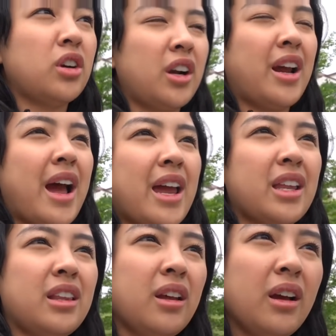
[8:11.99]
Our
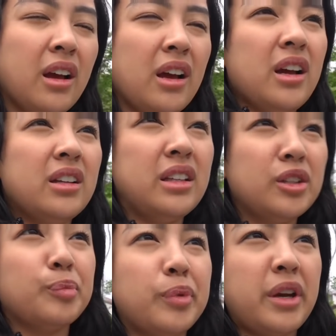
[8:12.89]
guide
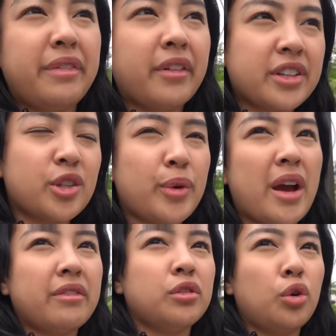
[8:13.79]
didn't brief us that we
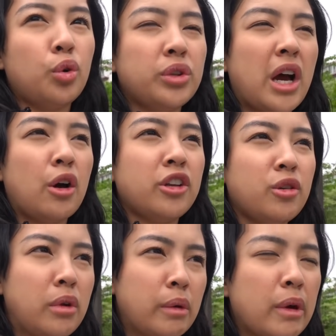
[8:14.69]
have to go down.
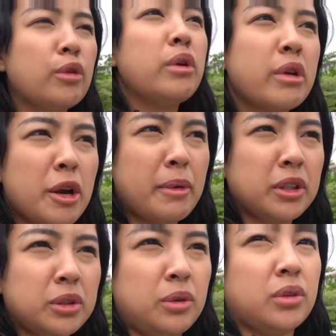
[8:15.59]
And when we were
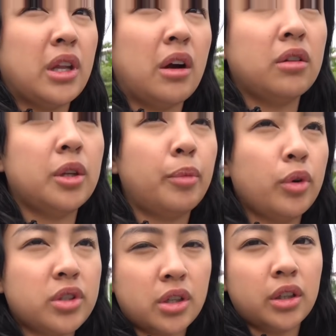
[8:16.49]
about to go down, the
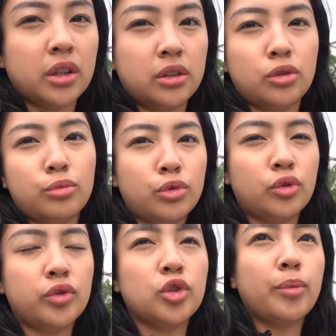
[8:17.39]
boat started to
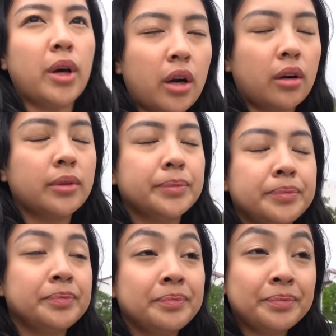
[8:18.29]
move. So parang,
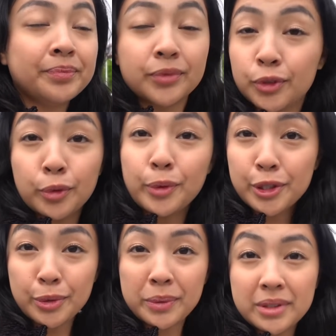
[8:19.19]
we
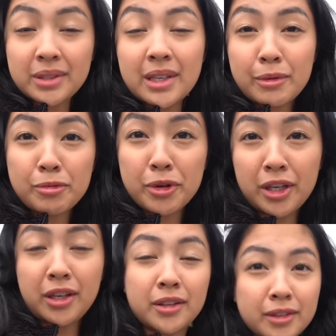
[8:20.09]
just wasted time and
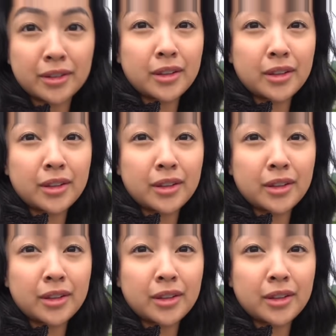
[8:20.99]
money.